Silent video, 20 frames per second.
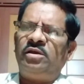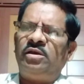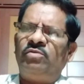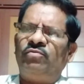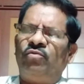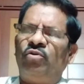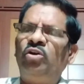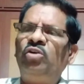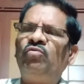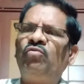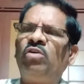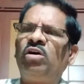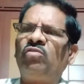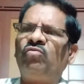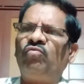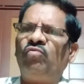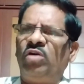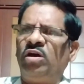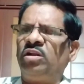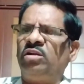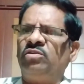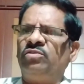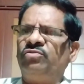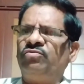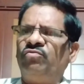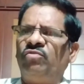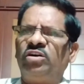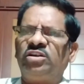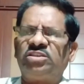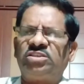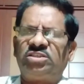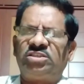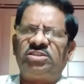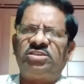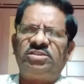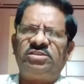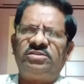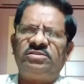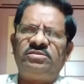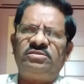World War I was
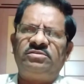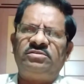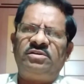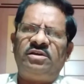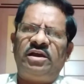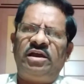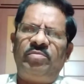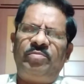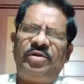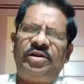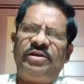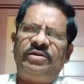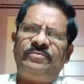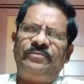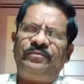happened.